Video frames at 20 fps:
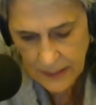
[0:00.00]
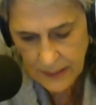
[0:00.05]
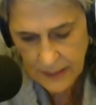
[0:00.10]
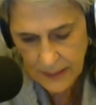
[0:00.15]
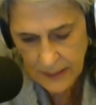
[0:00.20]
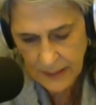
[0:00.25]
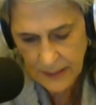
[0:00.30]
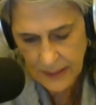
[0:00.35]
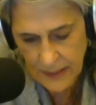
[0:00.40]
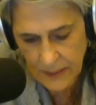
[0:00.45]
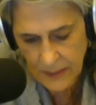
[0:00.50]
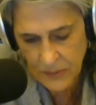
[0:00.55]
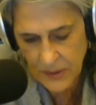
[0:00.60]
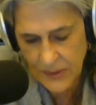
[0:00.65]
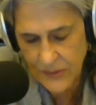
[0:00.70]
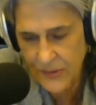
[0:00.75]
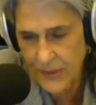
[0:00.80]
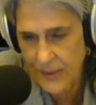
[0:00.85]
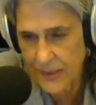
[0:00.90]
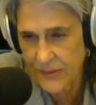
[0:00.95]
He
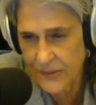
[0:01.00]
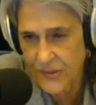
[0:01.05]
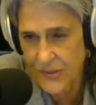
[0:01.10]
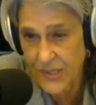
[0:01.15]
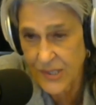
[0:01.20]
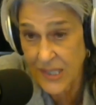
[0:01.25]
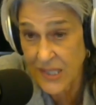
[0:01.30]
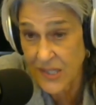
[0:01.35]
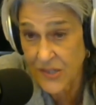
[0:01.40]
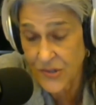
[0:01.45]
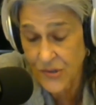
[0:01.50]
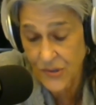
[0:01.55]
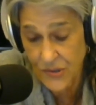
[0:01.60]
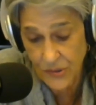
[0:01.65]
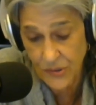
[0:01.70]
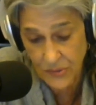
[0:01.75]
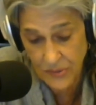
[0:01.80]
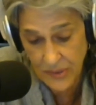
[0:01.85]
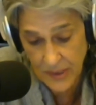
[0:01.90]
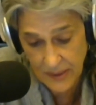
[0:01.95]
was a C
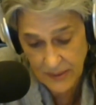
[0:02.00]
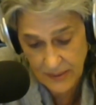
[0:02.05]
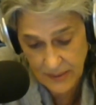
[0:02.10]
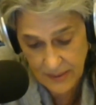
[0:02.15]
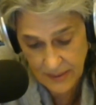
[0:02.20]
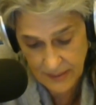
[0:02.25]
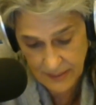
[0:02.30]
student.